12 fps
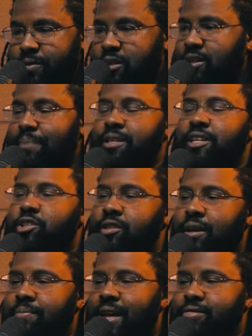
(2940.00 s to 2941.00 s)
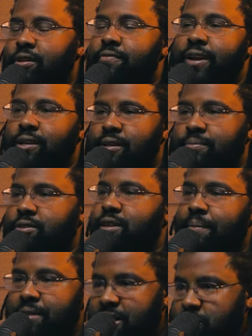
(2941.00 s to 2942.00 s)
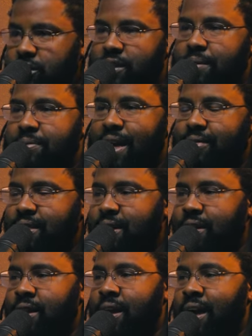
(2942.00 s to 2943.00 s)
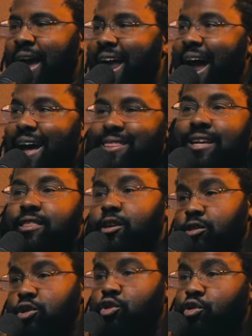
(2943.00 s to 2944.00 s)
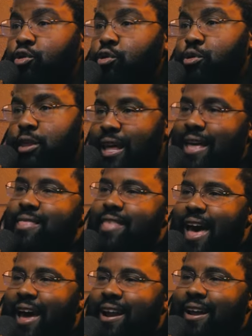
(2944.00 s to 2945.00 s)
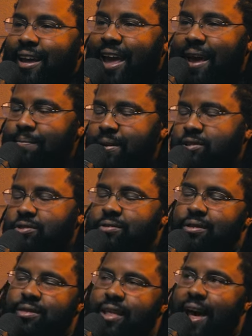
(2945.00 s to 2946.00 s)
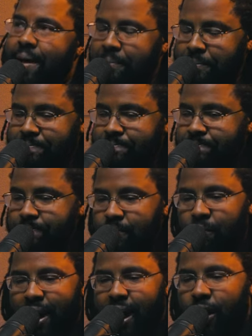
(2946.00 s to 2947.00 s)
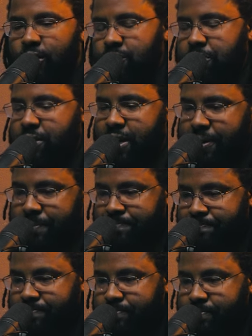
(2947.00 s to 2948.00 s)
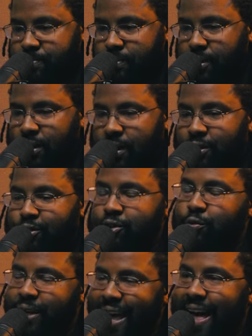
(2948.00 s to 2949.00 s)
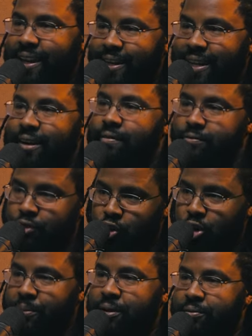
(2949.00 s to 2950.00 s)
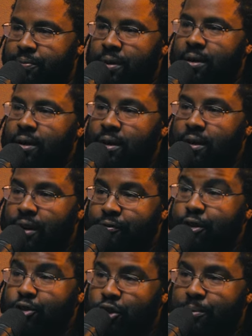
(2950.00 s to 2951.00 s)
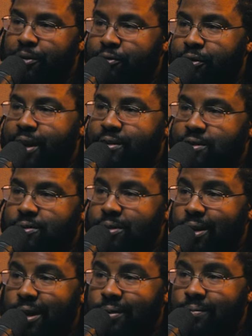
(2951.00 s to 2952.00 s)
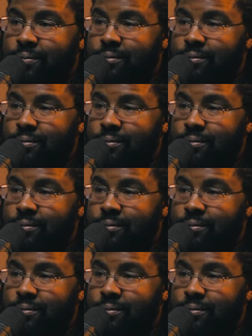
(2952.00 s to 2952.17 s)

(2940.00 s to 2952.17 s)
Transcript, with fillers: stop teaching them that they're victims. Stop teaching them that mm-hmm. they're. And I think there is truth in that, and it mm-hmm. can be truth in that. But I also think there's a reality of German, of your German friends who are like,